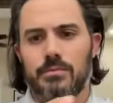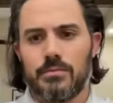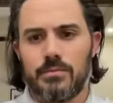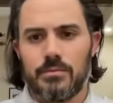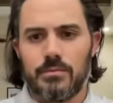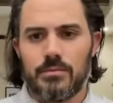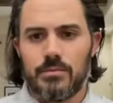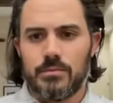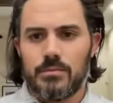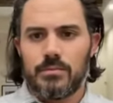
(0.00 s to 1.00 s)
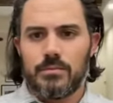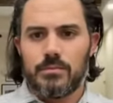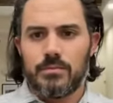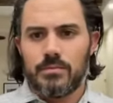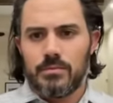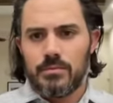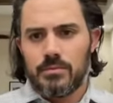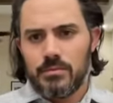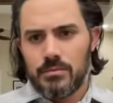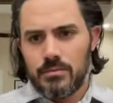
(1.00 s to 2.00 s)

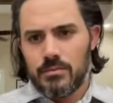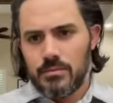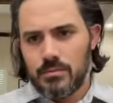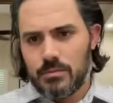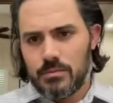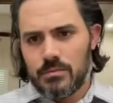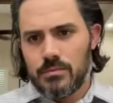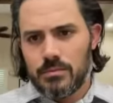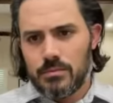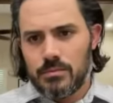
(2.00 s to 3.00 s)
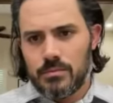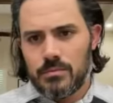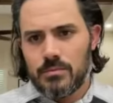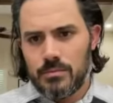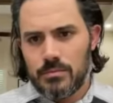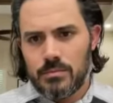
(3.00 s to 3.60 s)
(not speaking)